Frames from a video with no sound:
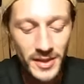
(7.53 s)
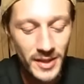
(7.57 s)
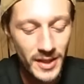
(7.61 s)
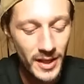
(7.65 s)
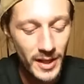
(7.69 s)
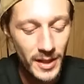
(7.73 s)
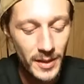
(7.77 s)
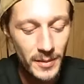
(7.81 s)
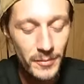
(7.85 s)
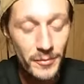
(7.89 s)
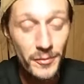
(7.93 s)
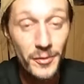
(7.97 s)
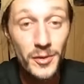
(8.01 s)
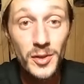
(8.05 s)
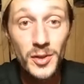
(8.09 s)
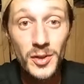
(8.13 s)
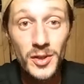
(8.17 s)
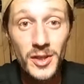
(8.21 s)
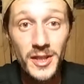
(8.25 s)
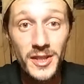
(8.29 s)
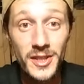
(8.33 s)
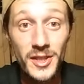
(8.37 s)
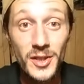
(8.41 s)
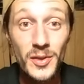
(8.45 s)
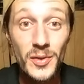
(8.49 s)
For you
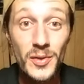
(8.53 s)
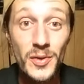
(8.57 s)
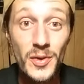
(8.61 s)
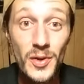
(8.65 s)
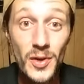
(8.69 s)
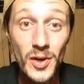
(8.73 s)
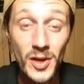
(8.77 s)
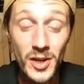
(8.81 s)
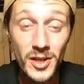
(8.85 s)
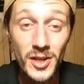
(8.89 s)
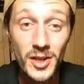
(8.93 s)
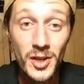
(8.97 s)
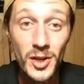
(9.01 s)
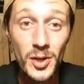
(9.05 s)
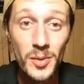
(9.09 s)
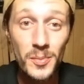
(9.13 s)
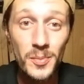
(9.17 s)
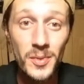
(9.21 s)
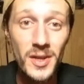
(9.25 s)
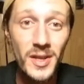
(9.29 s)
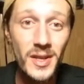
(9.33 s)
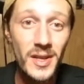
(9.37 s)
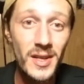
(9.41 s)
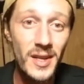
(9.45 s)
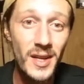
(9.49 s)
that do not know
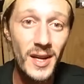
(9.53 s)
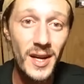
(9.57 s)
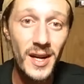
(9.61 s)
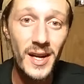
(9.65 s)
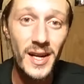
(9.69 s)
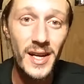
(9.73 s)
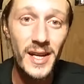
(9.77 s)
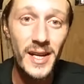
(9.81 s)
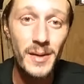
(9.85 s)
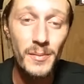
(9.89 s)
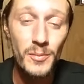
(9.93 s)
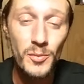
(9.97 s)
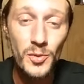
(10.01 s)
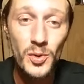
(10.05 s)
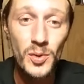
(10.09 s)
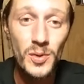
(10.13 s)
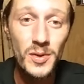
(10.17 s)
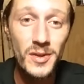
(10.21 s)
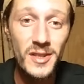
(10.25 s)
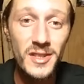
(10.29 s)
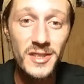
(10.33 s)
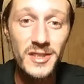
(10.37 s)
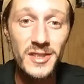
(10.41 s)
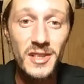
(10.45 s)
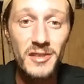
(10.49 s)
me, I am
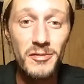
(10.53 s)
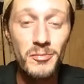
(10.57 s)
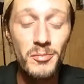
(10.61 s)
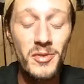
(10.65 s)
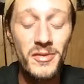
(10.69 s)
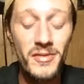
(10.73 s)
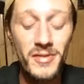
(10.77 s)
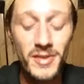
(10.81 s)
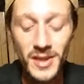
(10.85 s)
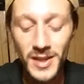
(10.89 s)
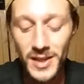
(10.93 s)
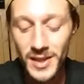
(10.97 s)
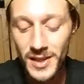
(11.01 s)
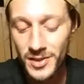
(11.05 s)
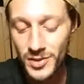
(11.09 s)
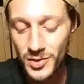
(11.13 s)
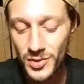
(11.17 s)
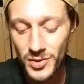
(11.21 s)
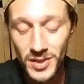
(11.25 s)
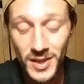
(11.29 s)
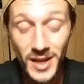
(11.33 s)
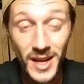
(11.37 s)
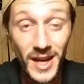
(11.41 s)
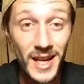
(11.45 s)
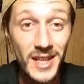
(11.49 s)
Rufus FPV, and
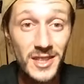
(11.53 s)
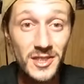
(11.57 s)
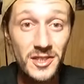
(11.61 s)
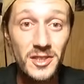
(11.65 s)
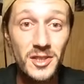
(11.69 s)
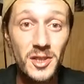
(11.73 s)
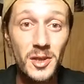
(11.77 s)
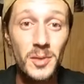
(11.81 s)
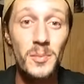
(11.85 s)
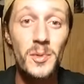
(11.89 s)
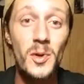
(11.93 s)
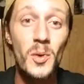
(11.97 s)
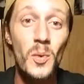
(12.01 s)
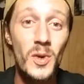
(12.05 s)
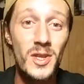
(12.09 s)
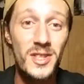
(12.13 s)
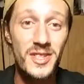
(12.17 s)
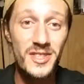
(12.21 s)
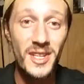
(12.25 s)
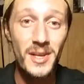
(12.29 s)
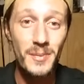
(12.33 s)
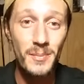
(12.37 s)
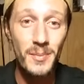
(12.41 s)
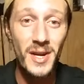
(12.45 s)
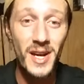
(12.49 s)
to the guys that know me,
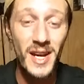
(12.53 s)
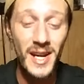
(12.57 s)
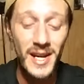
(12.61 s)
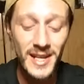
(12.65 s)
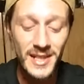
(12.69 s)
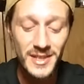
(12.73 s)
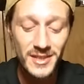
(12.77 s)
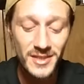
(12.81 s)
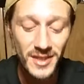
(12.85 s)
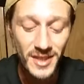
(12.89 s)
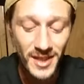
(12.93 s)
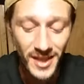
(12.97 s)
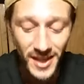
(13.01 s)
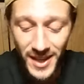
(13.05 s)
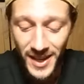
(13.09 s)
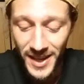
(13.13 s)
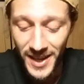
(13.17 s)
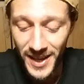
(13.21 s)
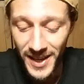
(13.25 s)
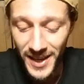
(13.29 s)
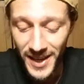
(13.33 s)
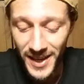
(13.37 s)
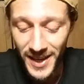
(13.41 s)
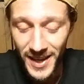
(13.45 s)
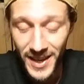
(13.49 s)
what's up guys?
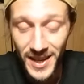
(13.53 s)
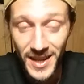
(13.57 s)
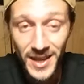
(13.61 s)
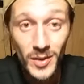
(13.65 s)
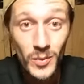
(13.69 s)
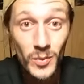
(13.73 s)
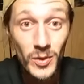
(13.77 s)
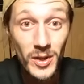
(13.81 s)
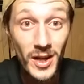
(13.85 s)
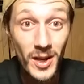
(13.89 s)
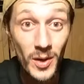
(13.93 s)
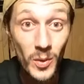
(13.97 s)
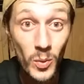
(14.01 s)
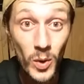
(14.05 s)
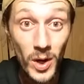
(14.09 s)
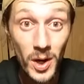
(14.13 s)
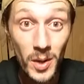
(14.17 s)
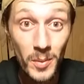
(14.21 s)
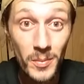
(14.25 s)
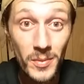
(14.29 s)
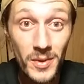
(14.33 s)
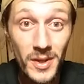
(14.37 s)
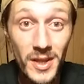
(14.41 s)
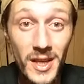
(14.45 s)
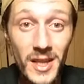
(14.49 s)
And yeah, what
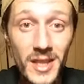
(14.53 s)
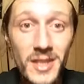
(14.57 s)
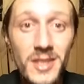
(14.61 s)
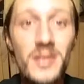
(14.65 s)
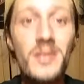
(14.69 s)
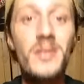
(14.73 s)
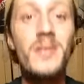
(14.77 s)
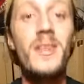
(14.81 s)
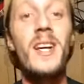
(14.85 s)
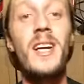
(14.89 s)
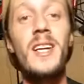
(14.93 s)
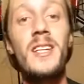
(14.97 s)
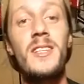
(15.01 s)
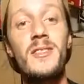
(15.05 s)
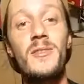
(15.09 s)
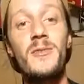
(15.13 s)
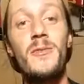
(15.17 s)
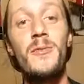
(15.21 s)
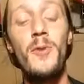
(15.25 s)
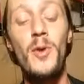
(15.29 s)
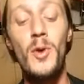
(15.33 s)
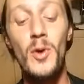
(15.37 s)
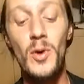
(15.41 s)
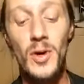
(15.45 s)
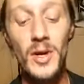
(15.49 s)
I'm here tonight
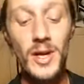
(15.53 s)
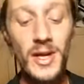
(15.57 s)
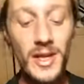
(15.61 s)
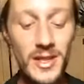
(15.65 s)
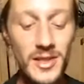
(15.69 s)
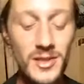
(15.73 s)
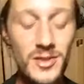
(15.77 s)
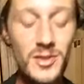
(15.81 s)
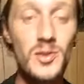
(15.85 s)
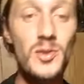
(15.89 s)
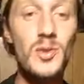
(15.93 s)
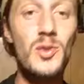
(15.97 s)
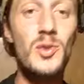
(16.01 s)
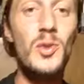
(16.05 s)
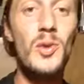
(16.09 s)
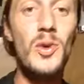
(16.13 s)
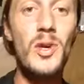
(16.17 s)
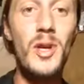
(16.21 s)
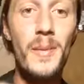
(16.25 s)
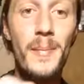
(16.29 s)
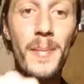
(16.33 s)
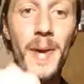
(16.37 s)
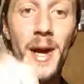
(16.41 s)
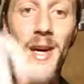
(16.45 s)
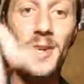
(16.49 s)
for is to
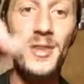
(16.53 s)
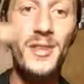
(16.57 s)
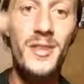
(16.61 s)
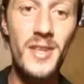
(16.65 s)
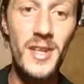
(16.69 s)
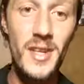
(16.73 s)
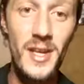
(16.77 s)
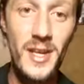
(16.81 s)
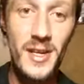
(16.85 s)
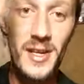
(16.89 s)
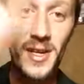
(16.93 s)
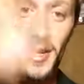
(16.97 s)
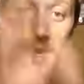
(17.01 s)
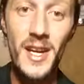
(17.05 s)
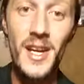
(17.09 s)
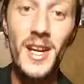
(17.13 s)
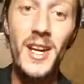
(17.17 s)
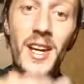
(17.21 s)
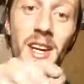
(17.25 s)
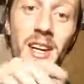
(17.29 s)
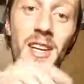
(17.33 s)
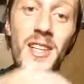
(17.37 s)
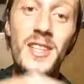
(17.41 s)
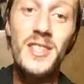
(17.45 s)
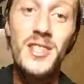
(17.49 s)
talk about the
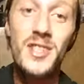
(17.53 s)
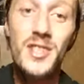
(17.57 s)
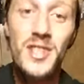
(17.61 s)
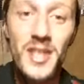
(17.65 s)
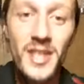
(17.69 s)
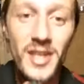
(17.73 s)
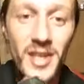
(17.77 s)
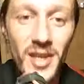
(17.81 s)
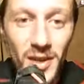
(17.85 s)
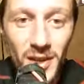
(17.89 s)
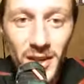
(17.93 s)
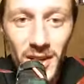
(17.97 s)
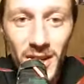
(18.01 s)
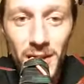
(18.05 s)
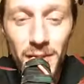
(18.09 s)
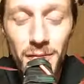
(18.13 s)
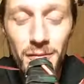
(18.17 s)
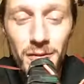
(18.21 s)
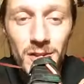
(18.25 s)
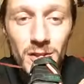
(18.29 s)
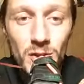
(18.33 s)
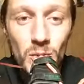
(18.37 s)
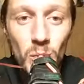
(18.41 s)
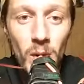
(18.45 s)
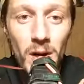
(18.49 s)
GcodeFpv
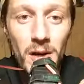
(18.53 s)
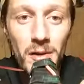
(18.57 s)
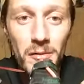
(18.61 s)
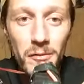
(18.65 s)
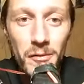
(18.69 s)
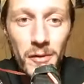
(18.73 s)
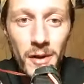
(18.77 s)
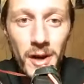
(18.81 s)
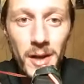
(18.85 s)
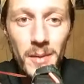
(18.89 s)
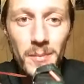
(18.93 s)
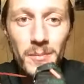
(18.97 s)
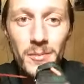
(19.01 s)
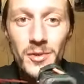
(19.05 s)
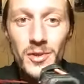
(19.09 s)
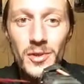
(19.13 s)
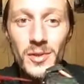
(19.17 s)
fs1 frame.